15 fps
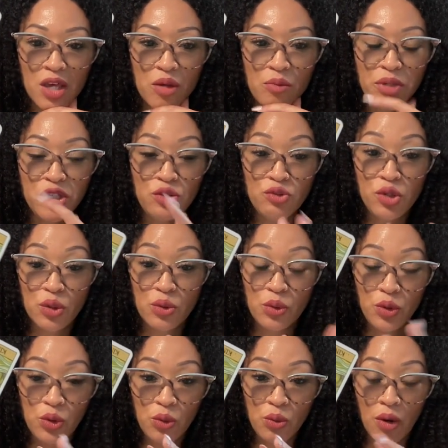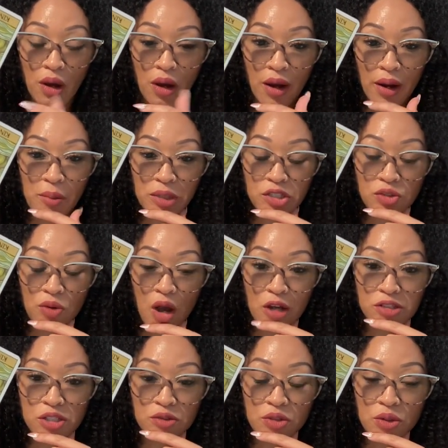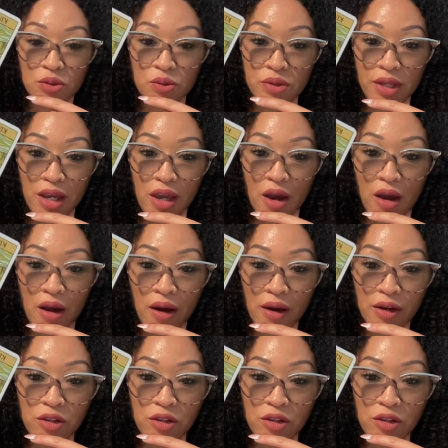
but you know who you are, but you also know who they are.